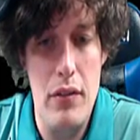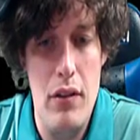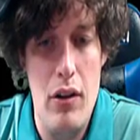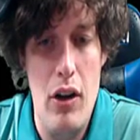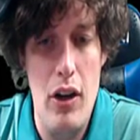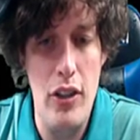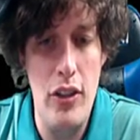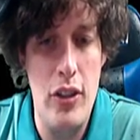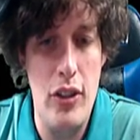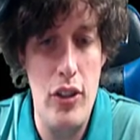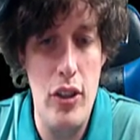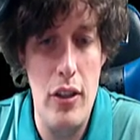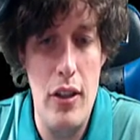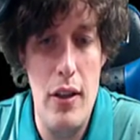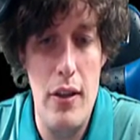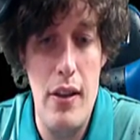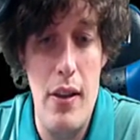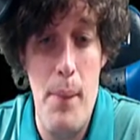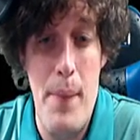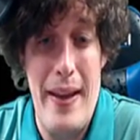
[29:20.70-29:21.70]
On into
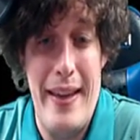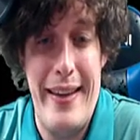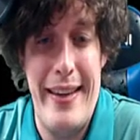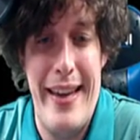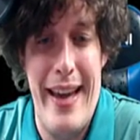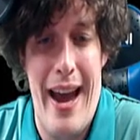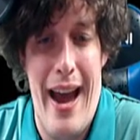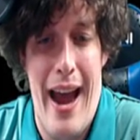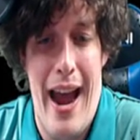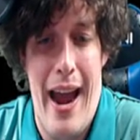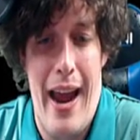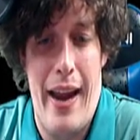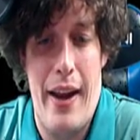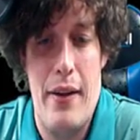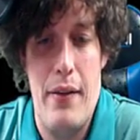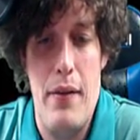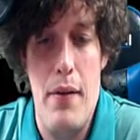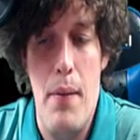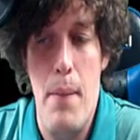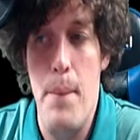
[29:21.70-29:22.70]
the big guy.
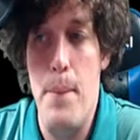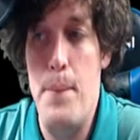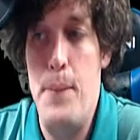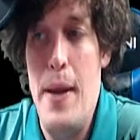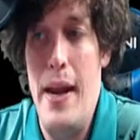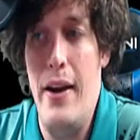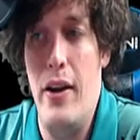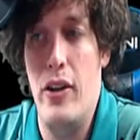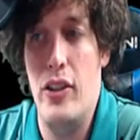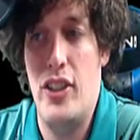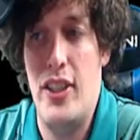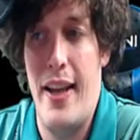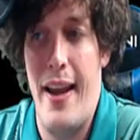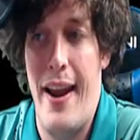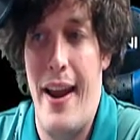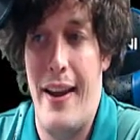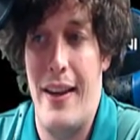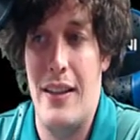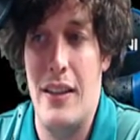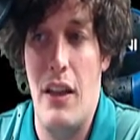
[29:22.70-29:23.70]

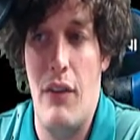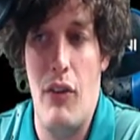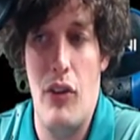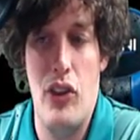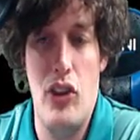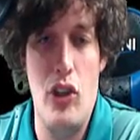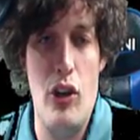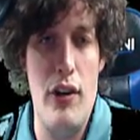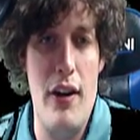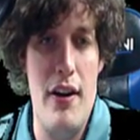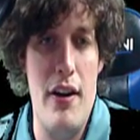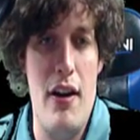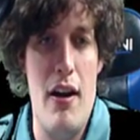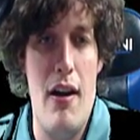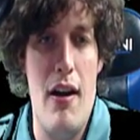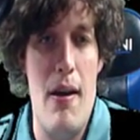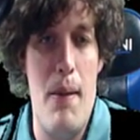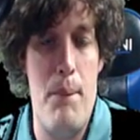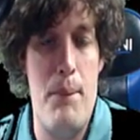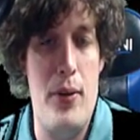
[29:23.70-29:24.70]
Beartic, level
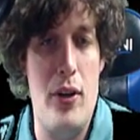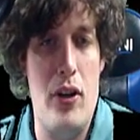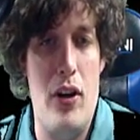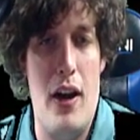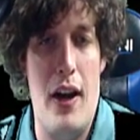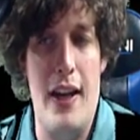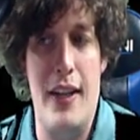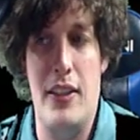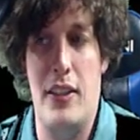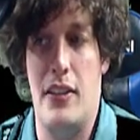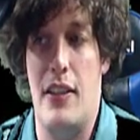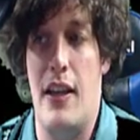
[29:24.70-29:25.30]
39, pure Ice